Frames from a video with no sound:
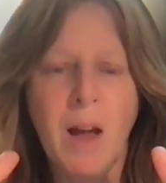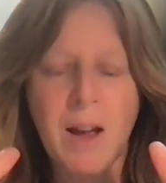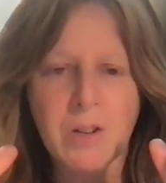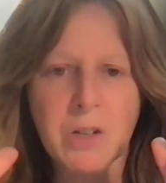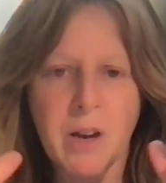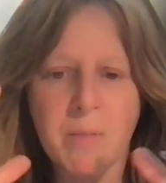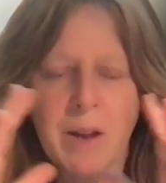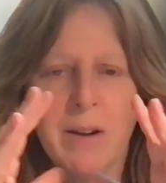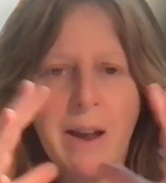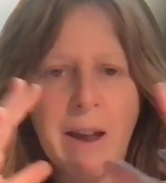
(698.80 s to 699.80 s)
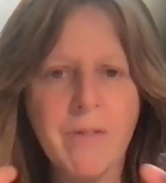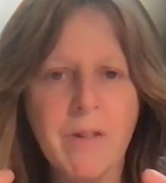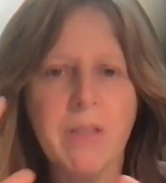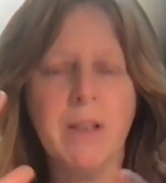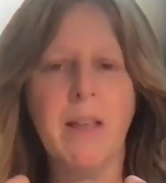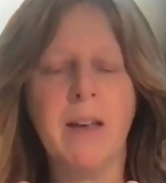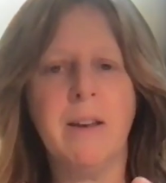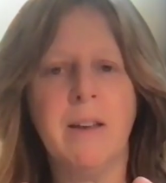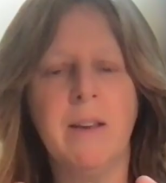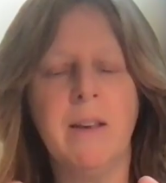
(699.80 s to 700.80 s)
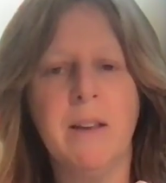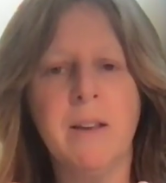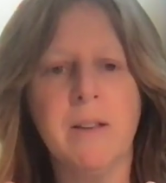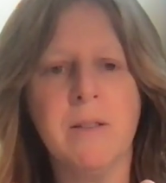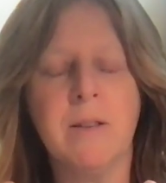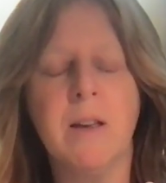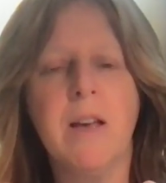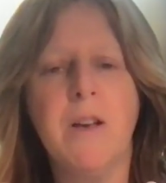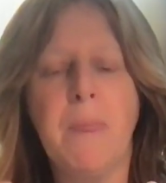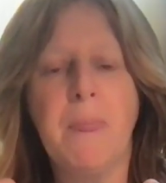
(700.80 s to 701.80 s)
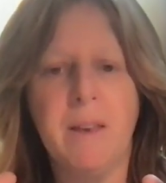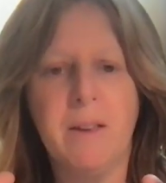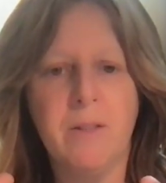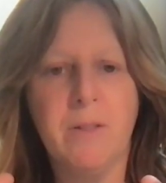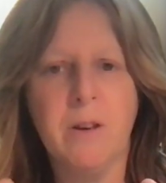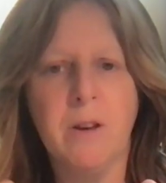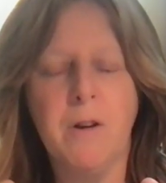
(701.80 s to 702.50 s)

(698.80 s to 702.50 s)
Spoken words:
Hashem and everything that he is, his